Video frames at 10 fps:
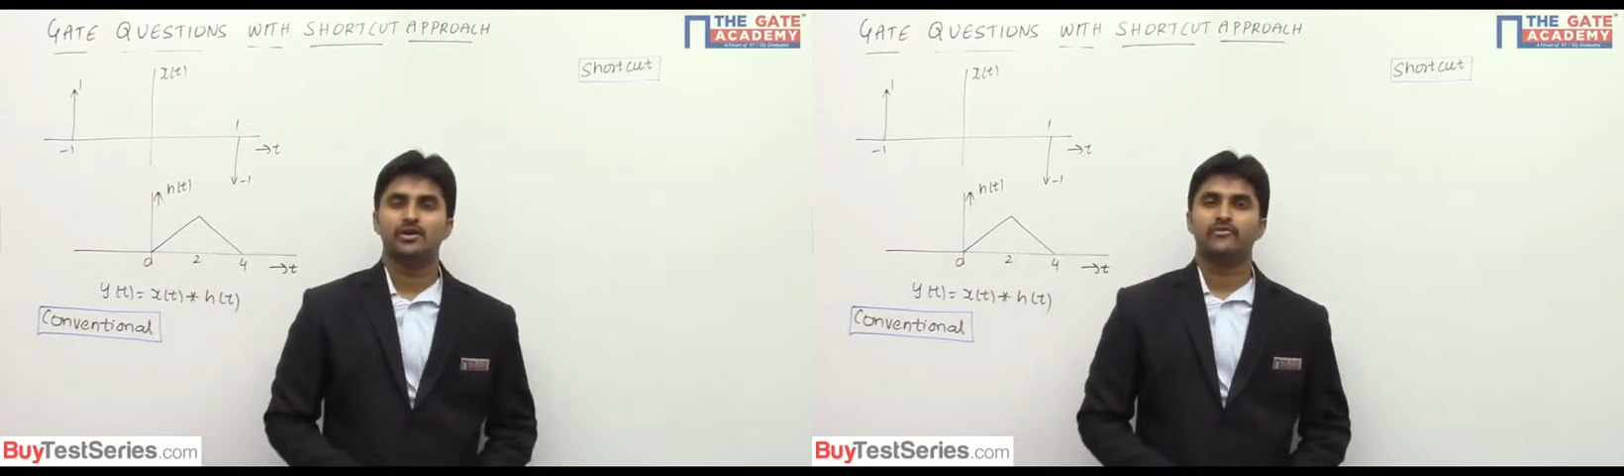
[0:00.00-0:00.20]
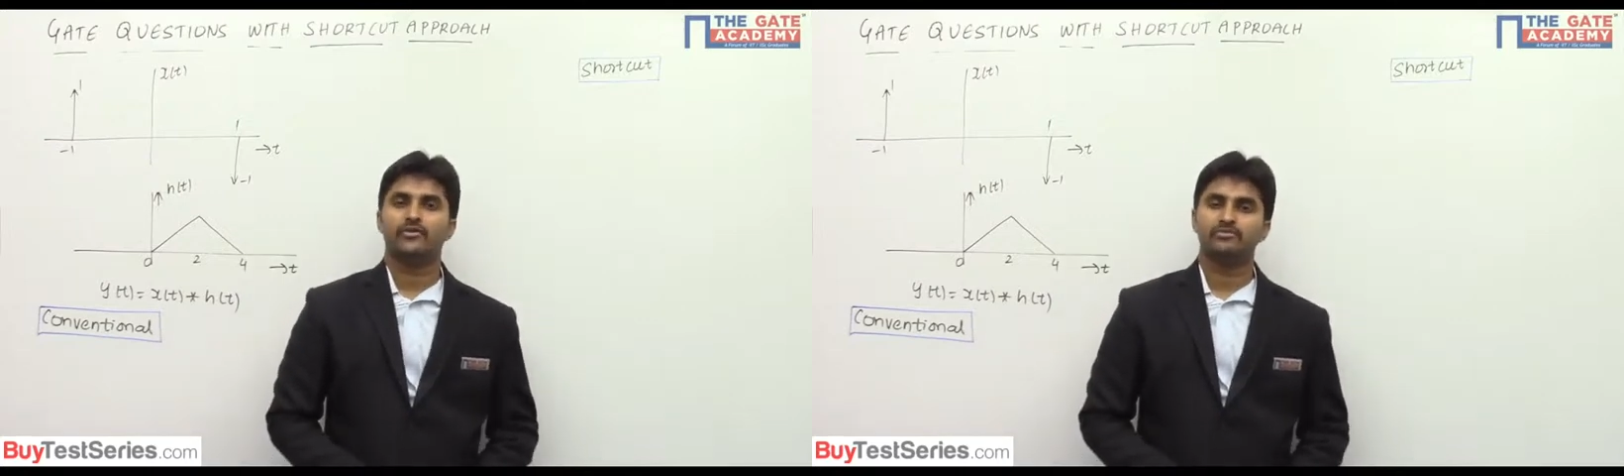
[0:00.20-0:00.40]

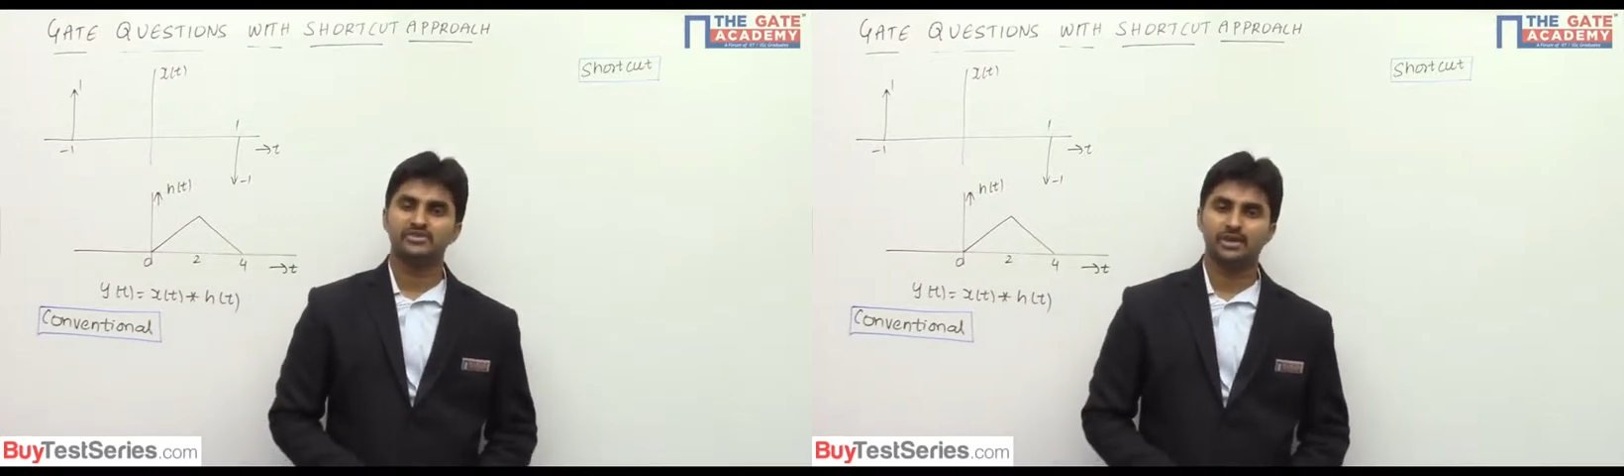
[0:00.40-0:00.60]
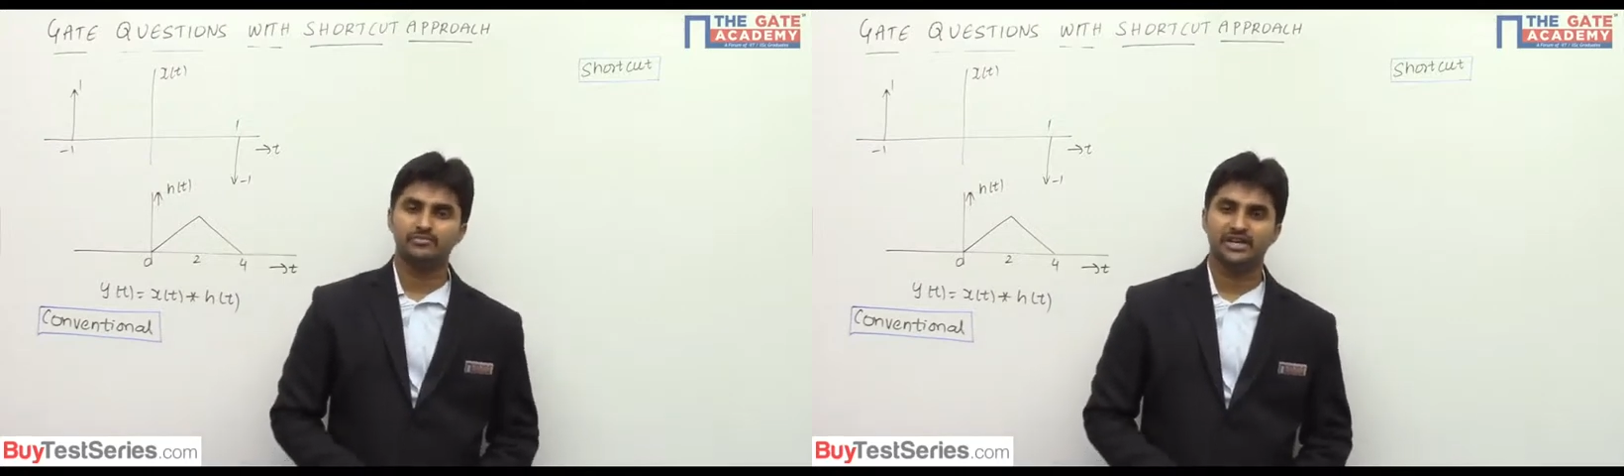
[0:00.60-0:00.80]
from the
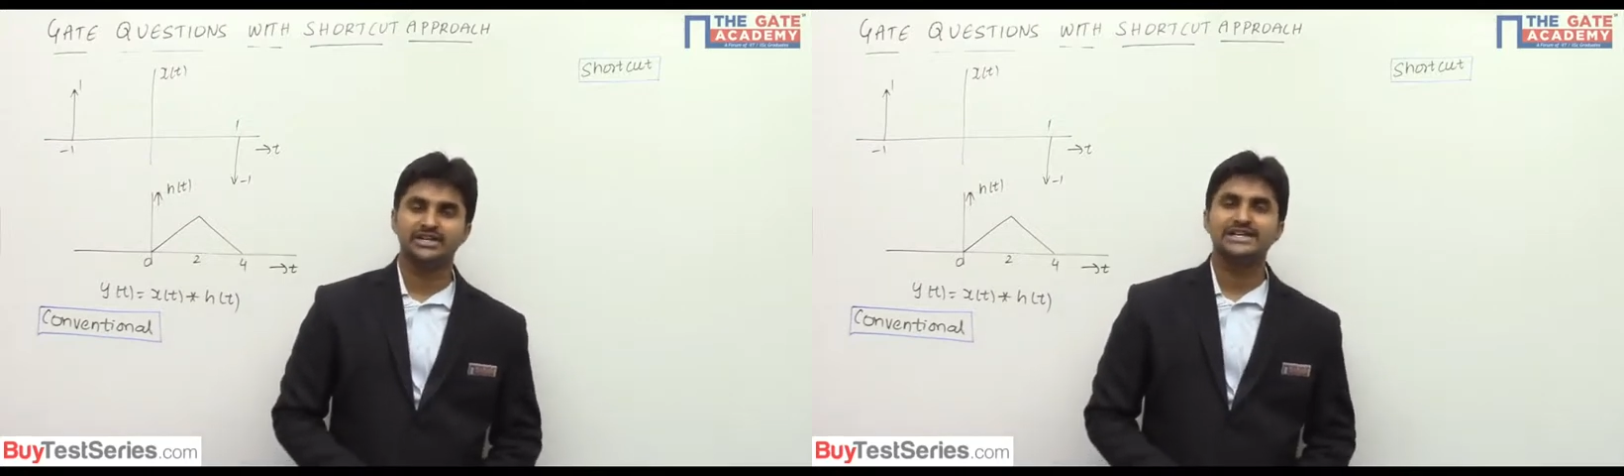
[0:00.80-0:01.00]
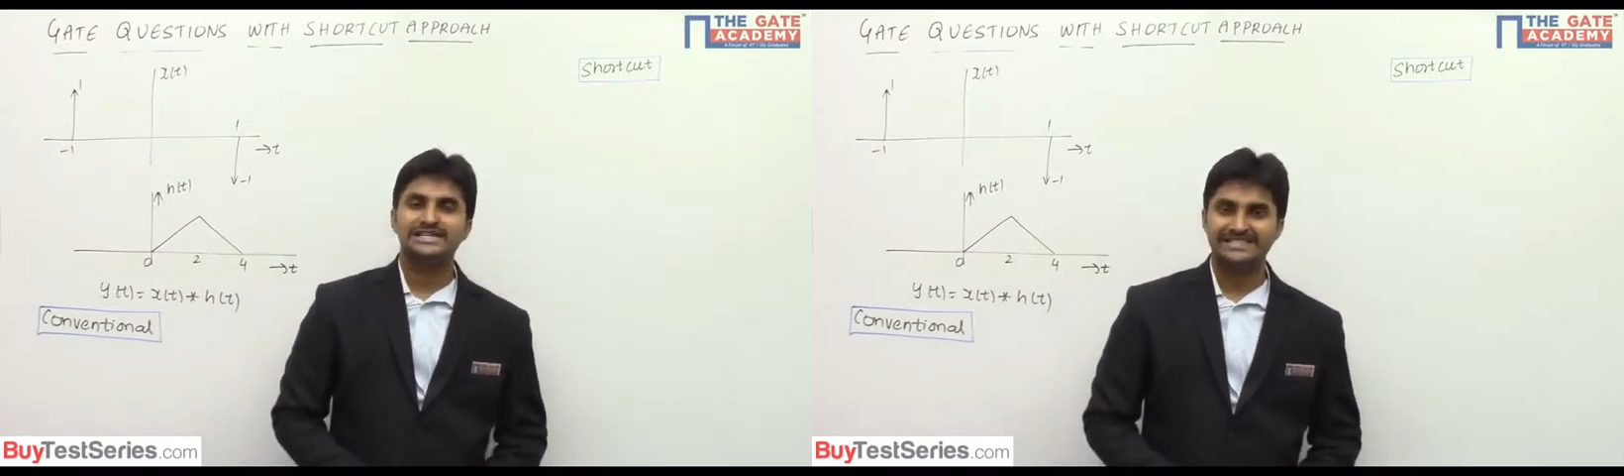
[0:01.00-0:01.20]

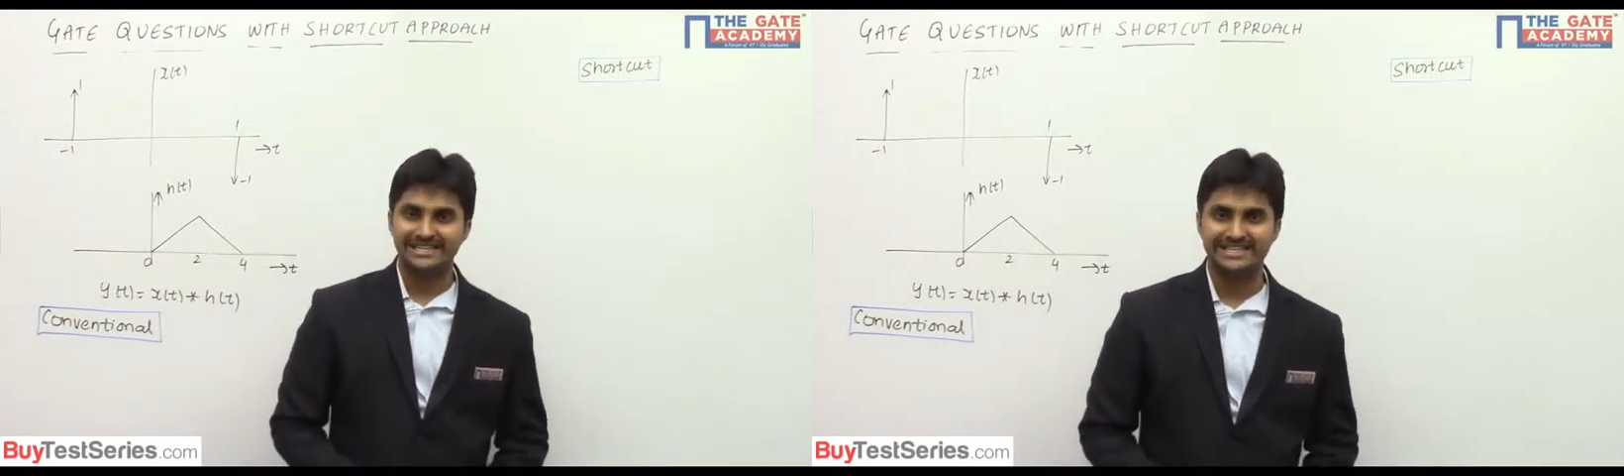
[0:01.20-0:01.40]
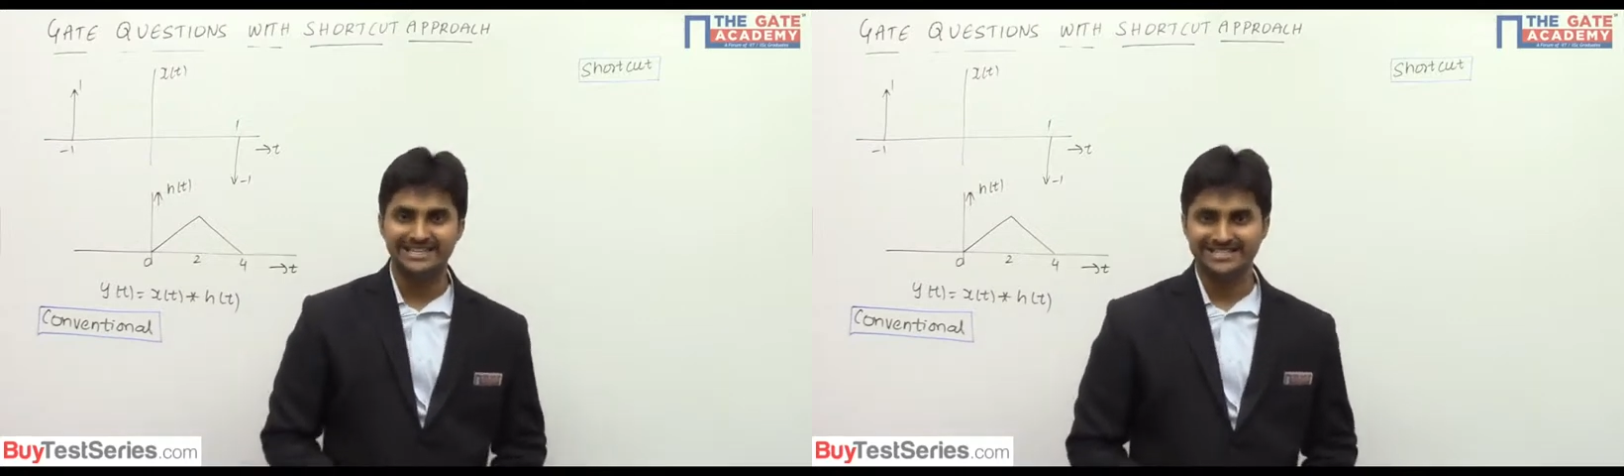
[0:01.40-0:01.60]
subject
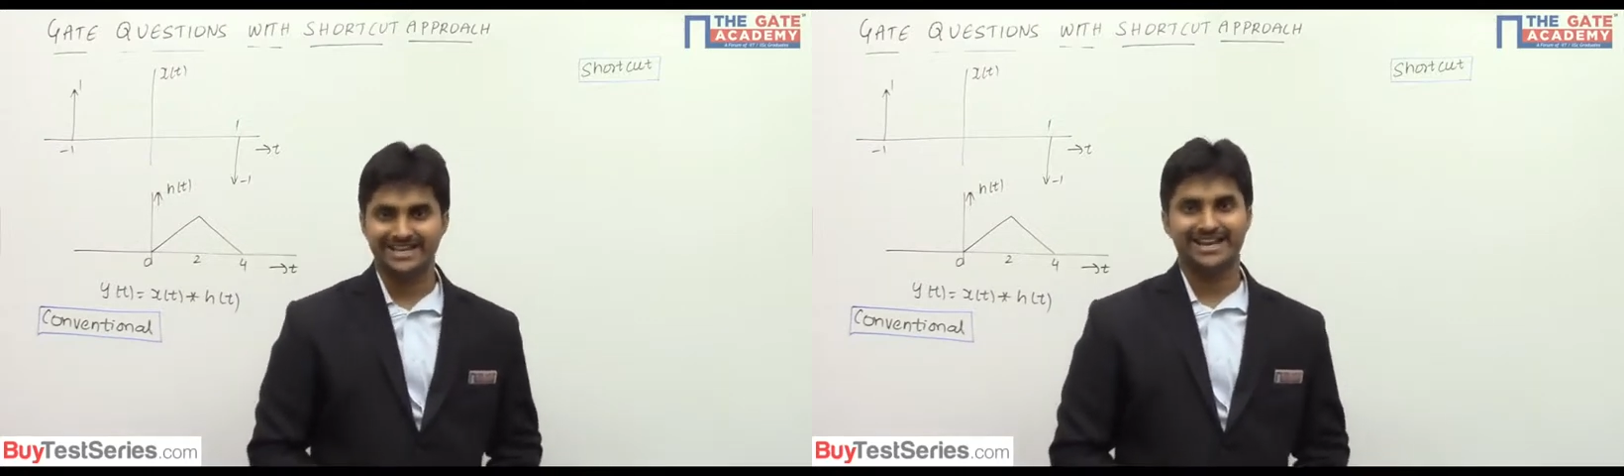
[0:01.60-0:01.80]
signals